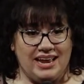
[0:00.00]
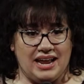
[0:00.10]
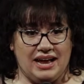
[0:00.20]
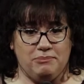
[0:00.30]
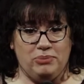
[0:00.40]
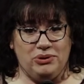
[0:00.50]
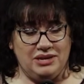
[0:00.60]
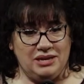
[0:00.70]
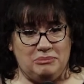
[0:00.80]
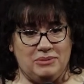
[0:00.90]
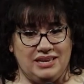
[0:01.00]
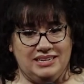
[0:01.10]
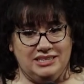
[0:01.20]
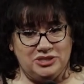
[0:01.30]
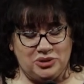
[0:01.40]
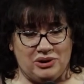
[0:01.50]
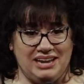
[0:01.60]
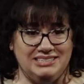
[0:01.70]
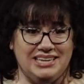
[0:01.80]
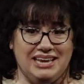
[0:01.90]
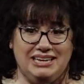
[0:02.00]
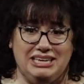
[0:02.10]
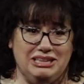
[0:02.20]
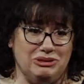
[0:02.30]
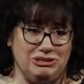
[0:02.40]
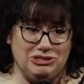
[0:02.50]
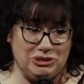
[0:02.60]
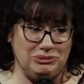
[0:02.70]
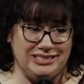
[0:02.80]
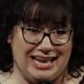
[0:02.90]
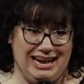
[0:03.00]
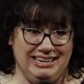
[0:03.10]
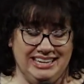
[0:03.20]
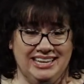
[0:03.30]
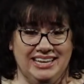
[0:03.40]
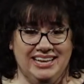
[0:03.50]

And I put him in his crate. And he looked so sad.